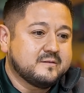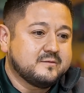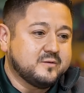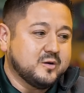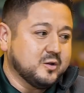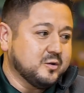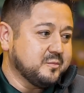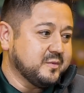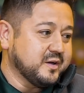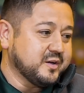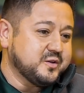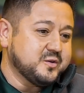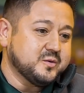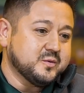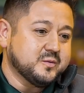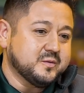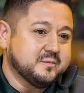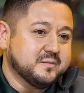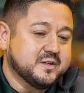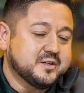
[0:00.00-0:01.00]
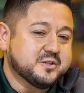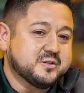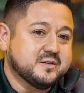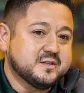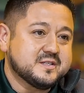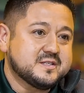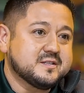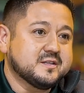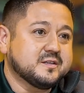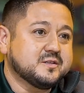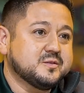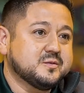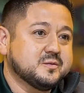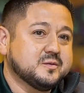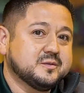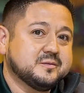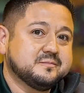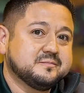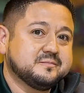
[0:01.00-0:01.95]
follow my cue and make sure you stick to it.